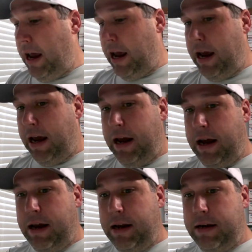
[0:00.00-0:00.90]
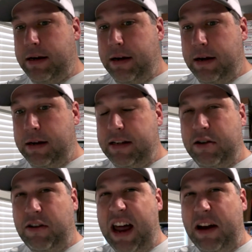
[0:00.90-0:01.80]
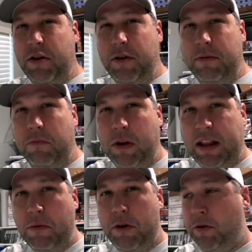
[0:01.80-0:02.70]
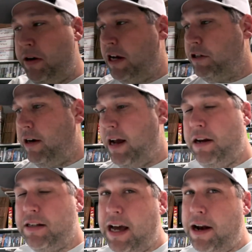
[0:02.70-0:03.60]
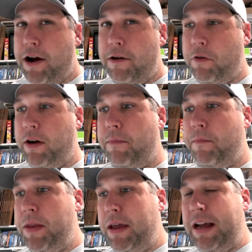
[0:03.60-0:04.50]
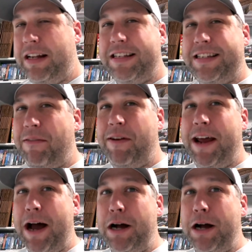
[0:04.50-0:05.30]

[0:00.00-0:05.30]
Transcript: and still kind of doing what they were doing yesterday, just kind of hovering. It's a seven-day